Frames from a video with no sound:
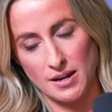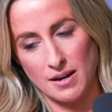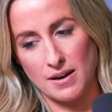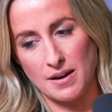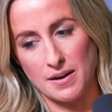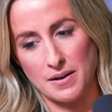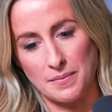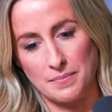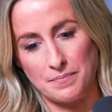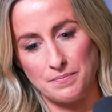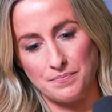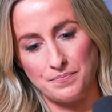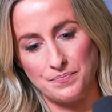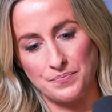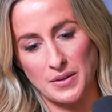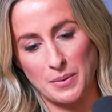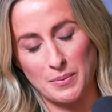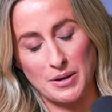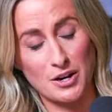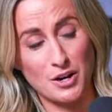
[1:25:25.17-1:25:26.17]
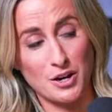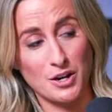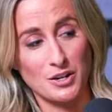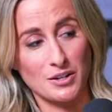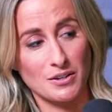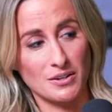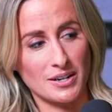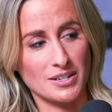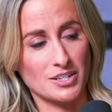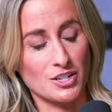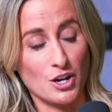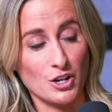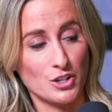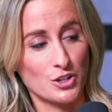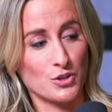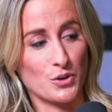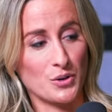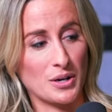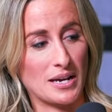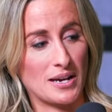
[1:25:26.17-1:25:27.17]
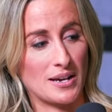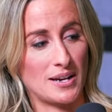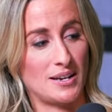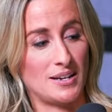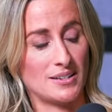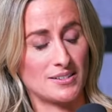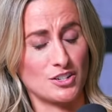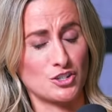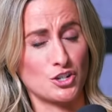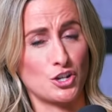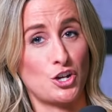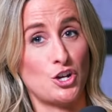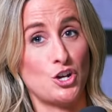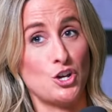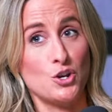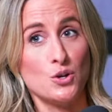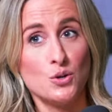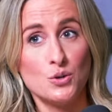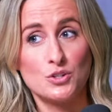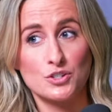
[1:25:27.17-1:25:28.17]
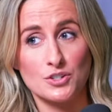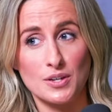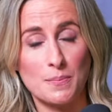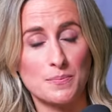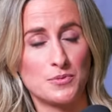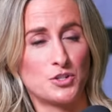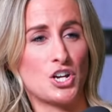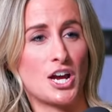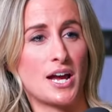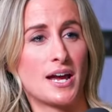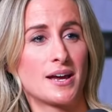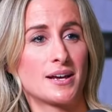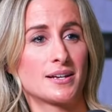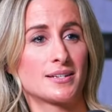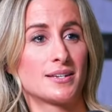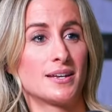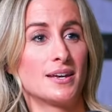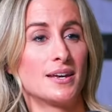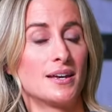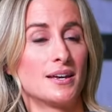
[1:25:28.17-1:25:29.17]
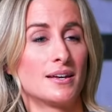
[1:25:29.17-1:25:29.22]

um, I mean I I touch on it and it's such a huge subject